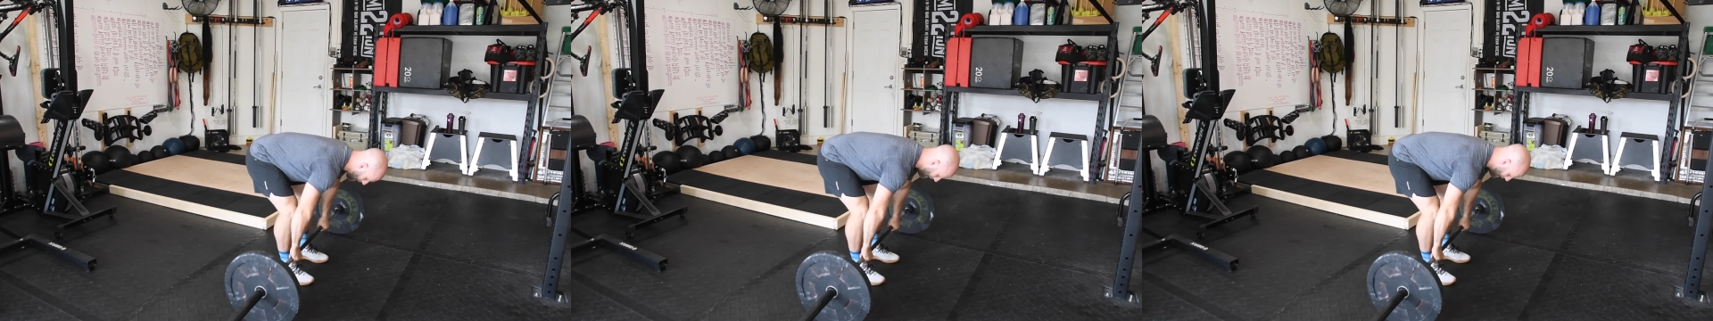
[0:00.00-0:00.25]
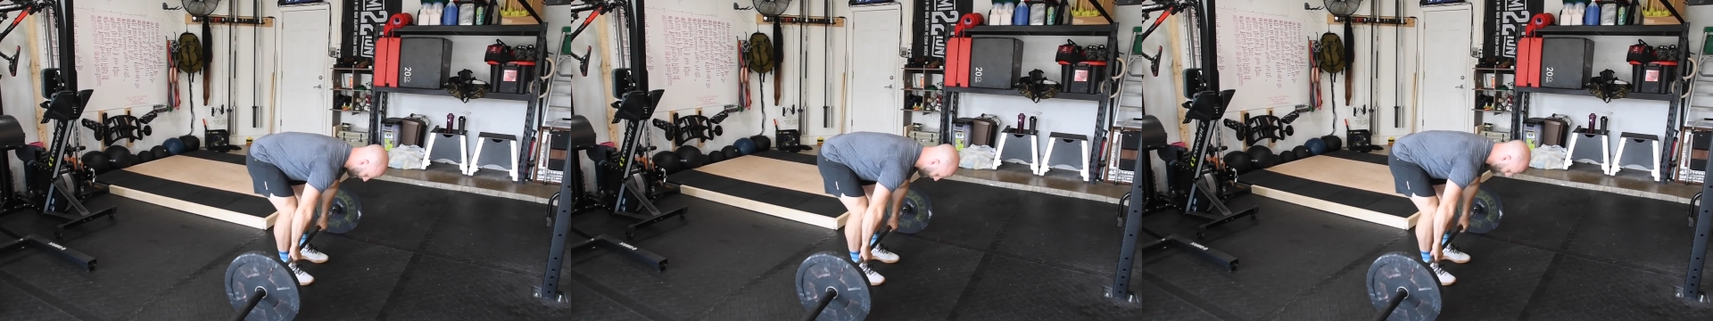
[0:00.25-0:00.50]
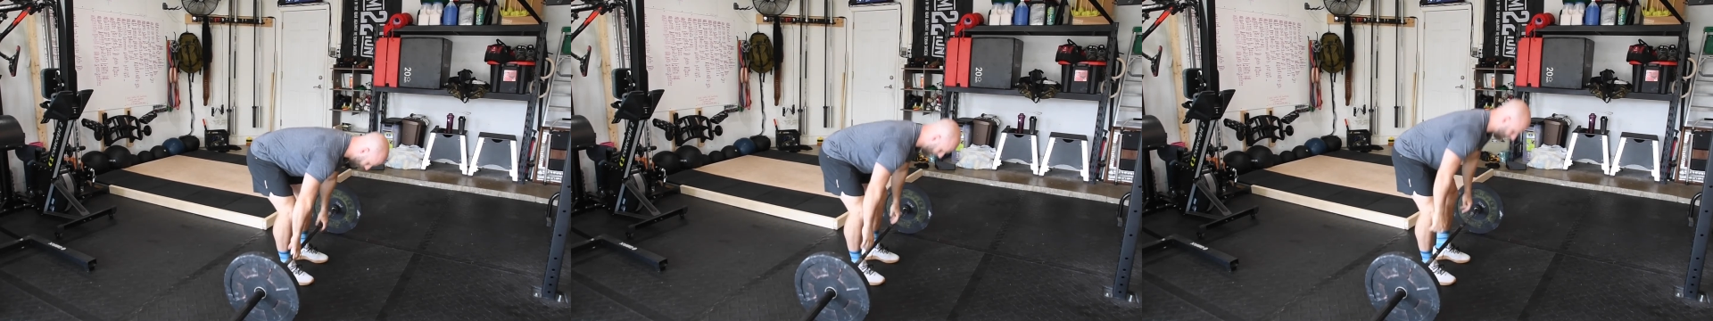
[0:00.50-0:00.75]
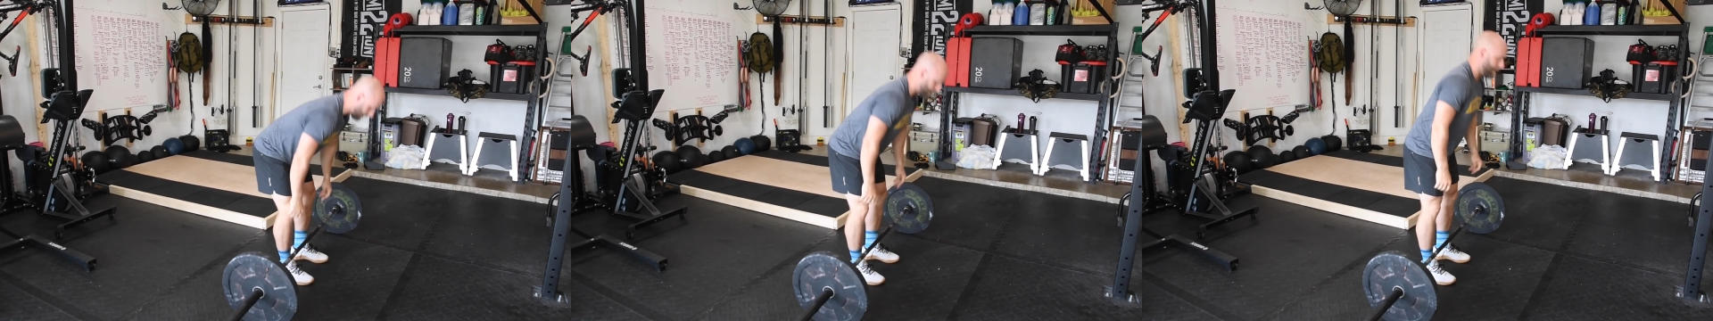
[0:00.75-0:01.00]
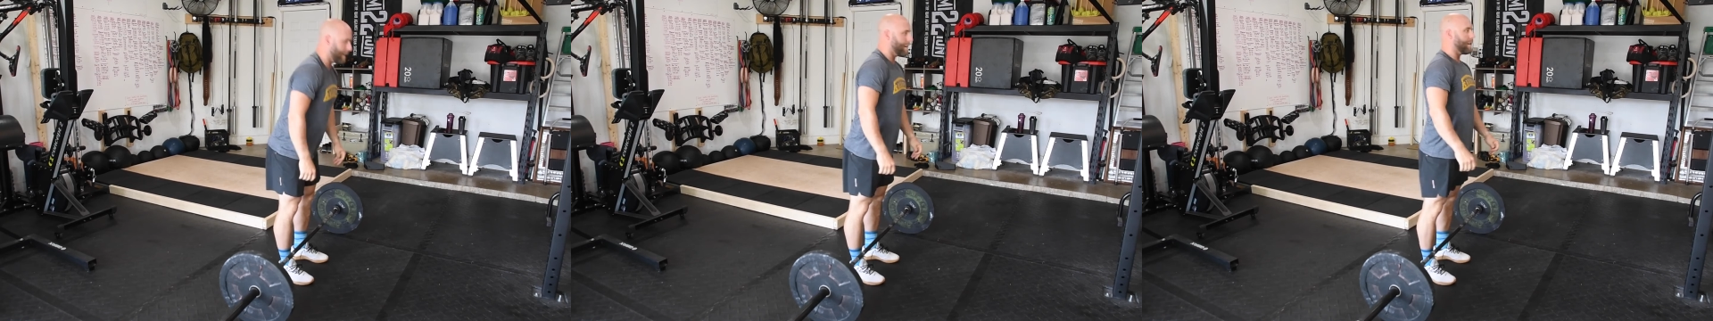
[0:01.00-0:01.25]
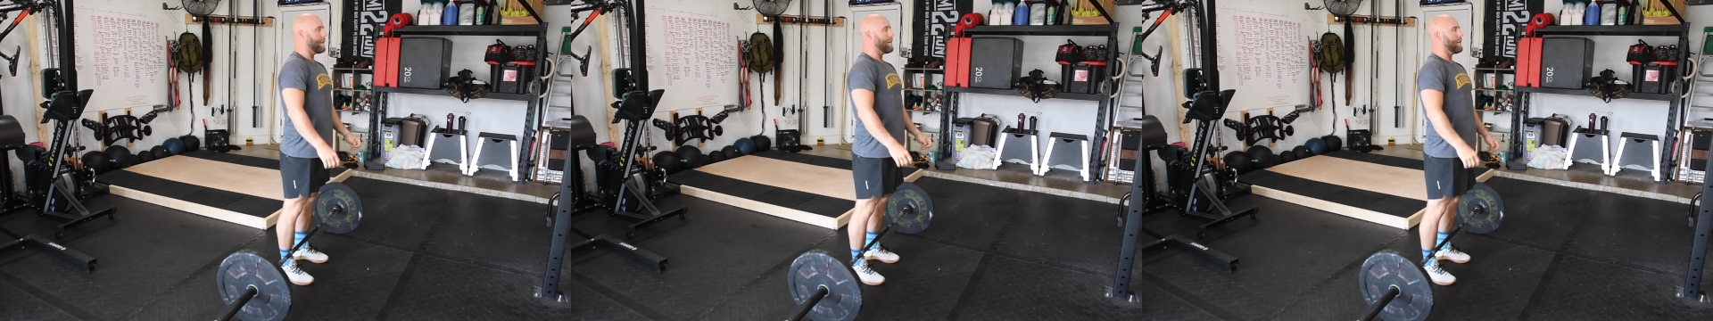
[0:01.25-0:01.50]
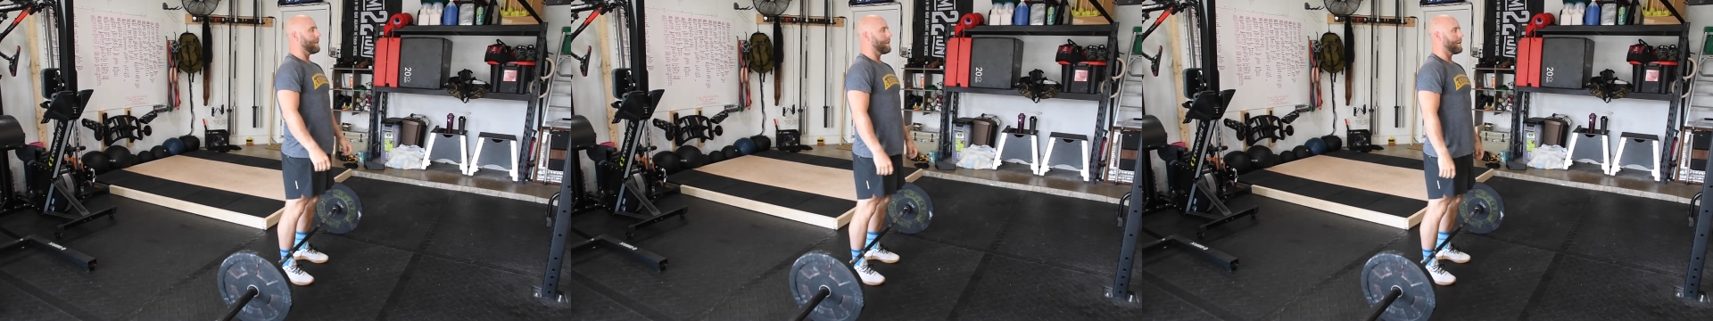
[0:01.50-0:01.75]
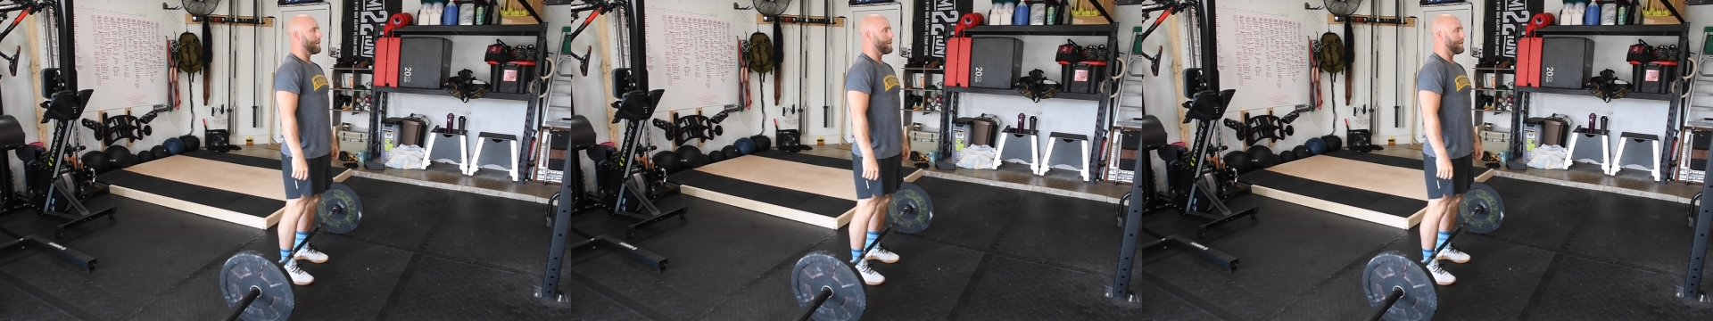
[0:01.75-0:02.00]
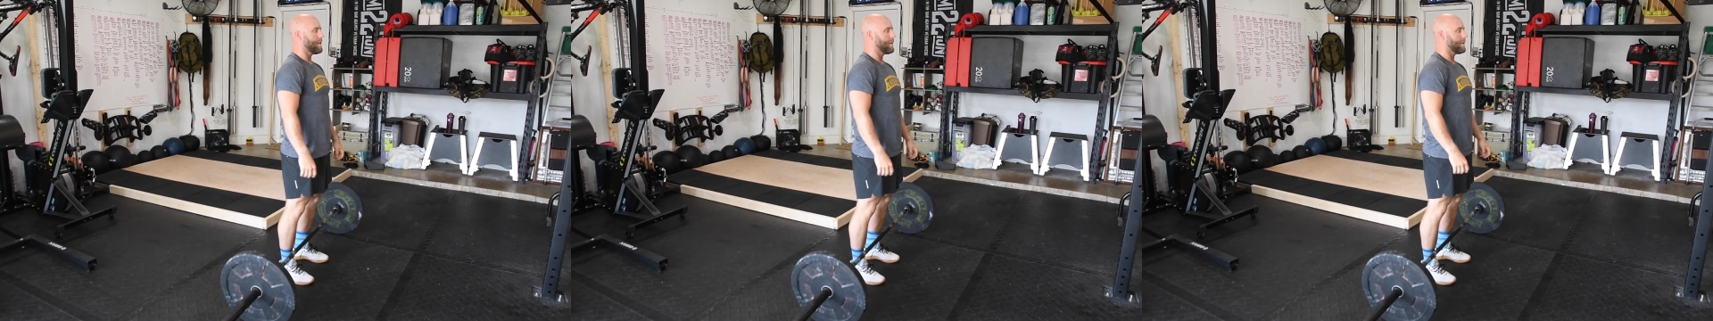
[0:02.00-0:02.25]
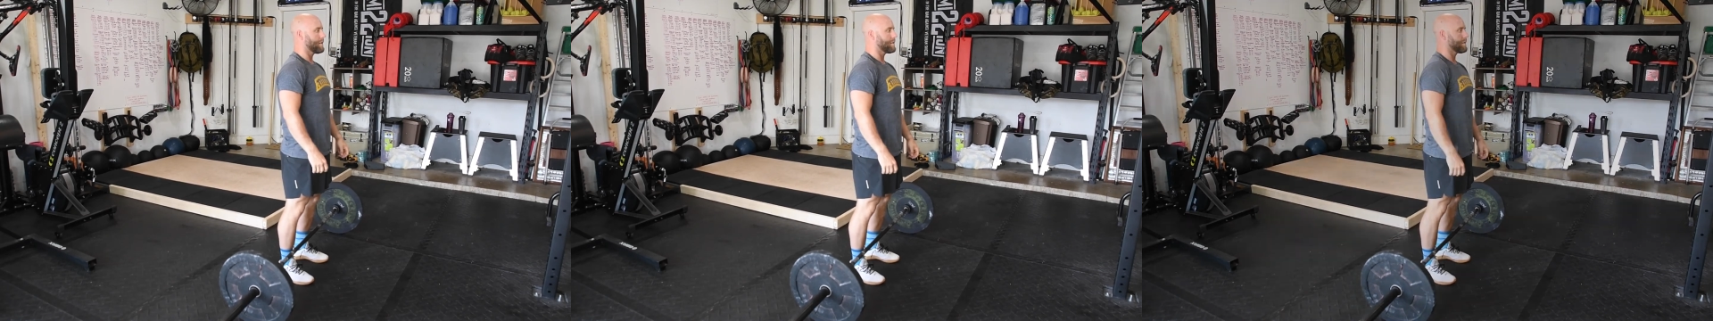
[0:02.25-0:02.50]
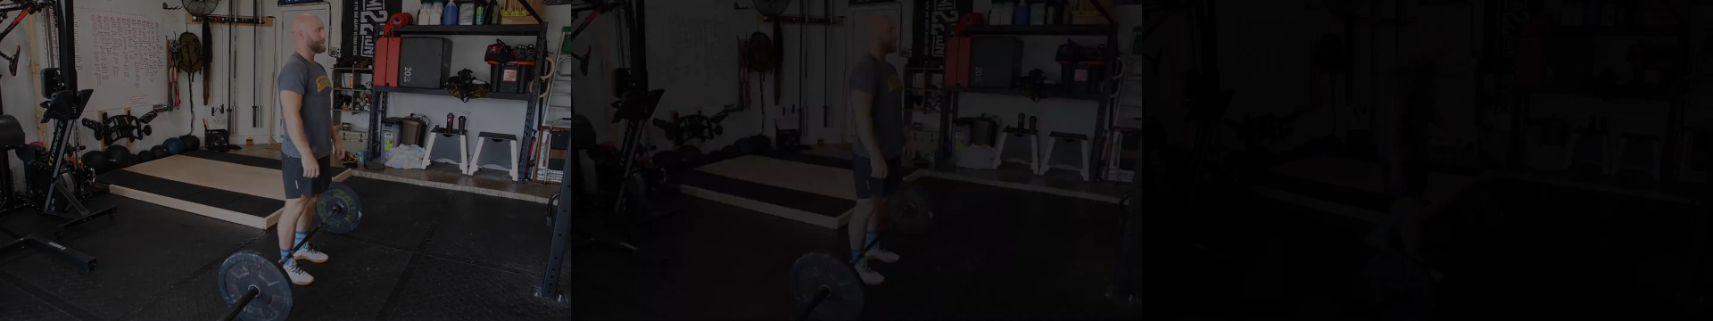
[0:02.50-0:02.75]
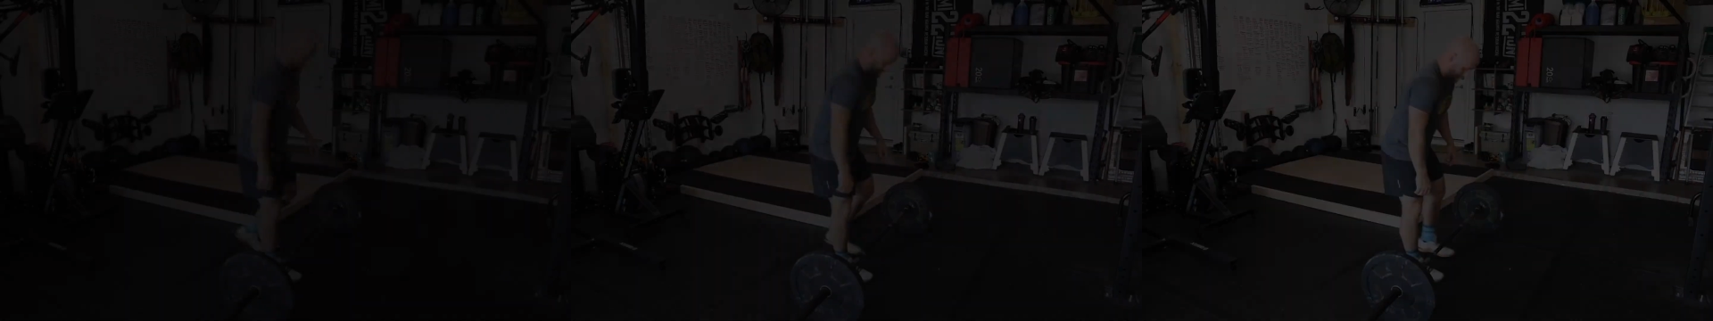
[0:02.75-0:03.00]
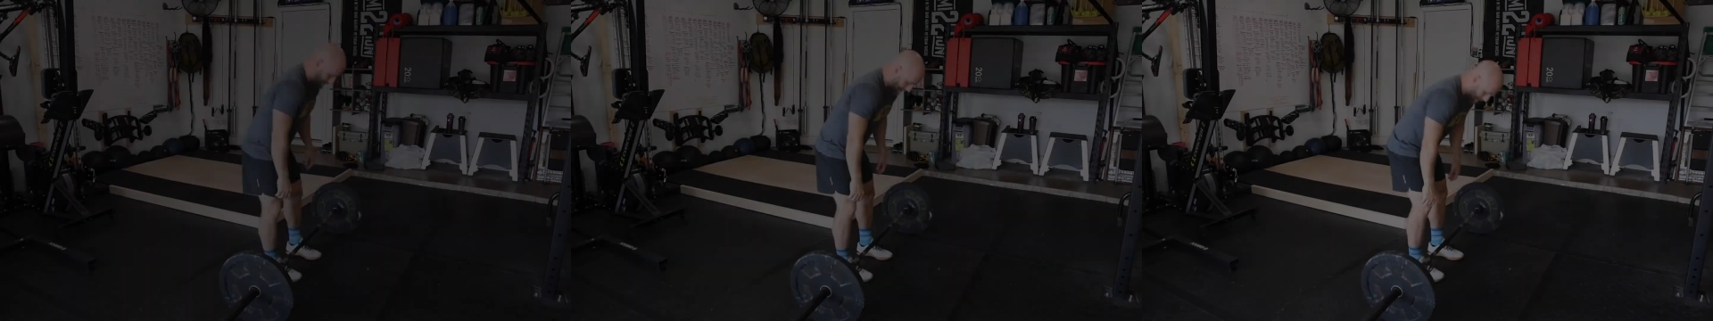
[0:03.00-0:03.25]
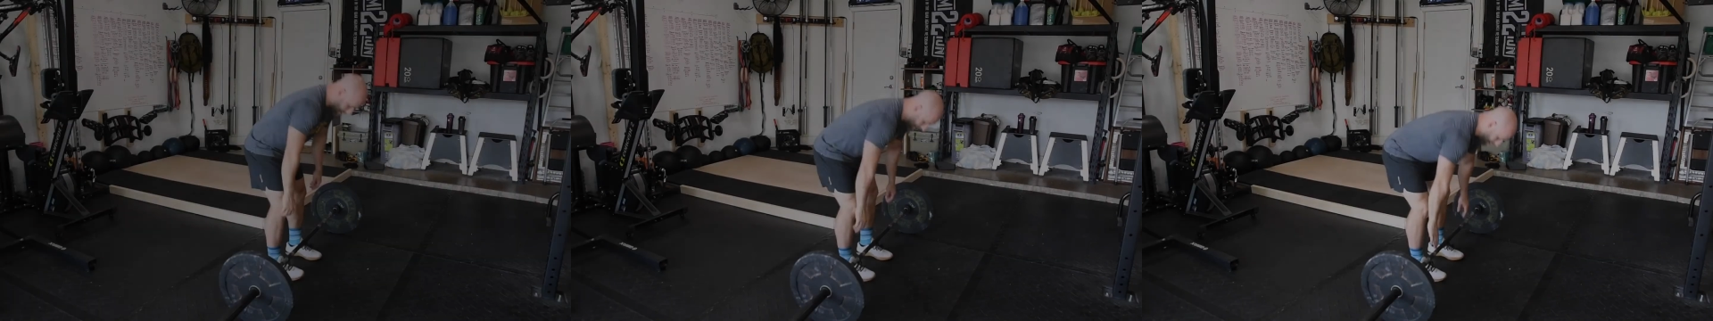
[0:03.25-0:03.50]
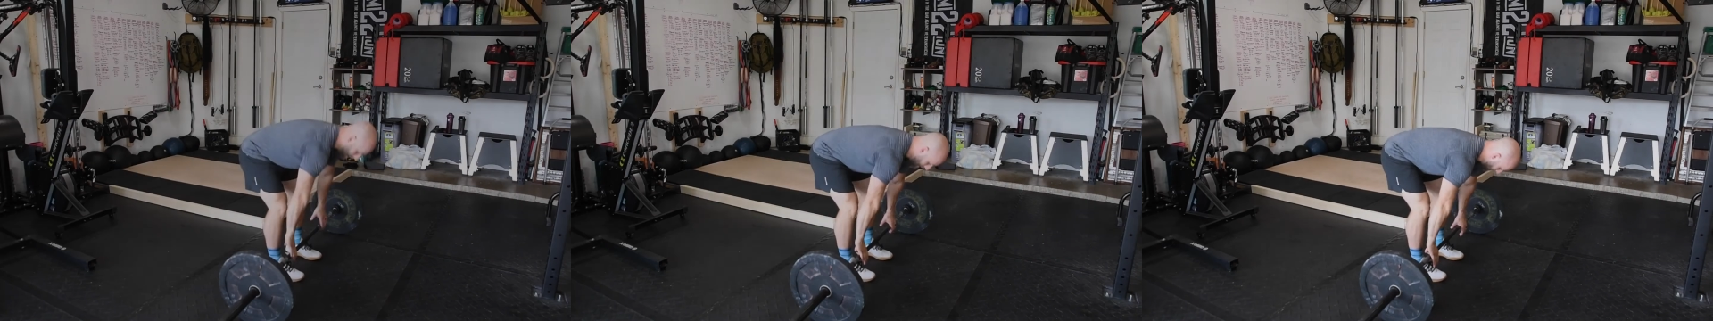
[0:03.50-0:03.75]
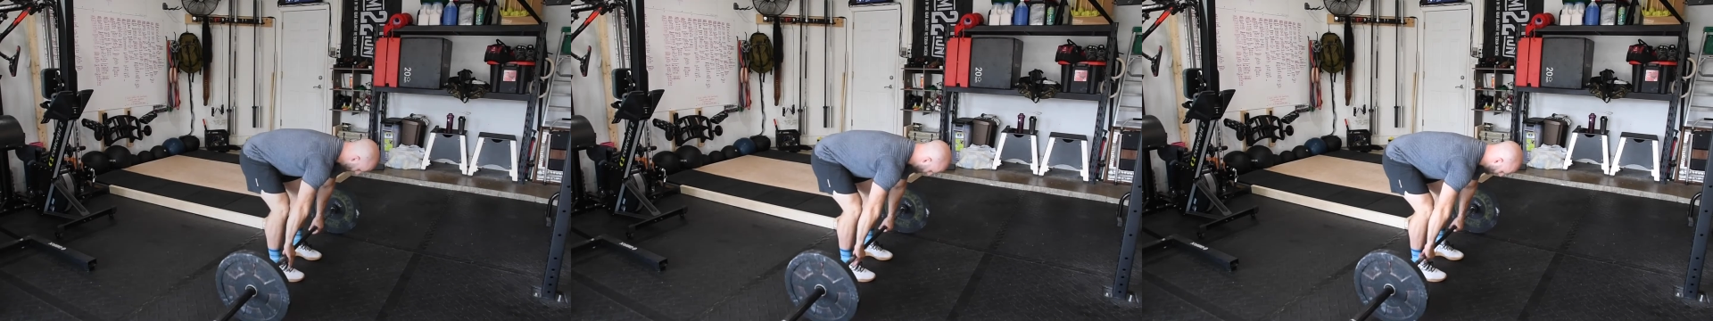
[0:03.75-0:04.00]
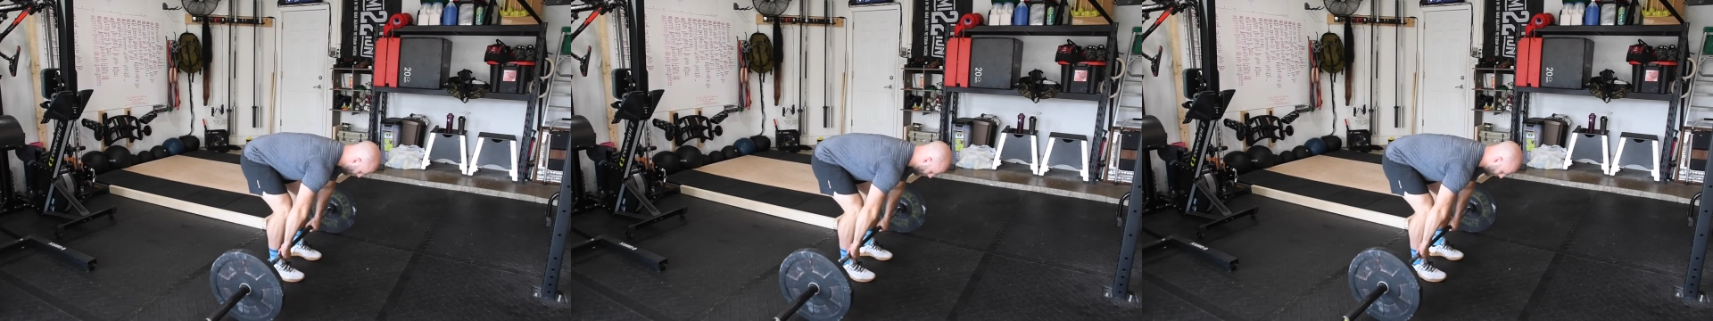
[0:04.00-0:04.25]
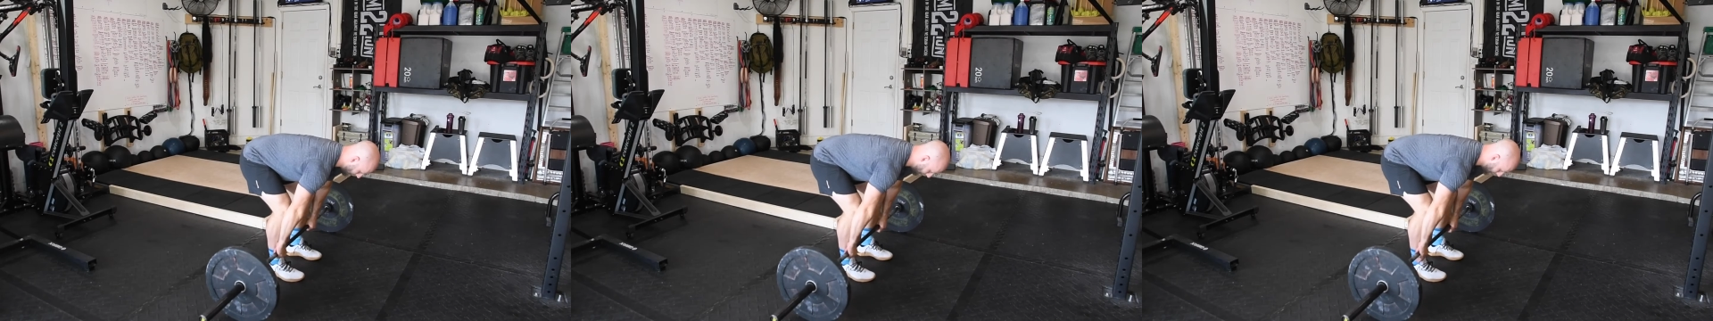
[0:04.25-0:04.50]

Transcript: [unreadable: no face in view]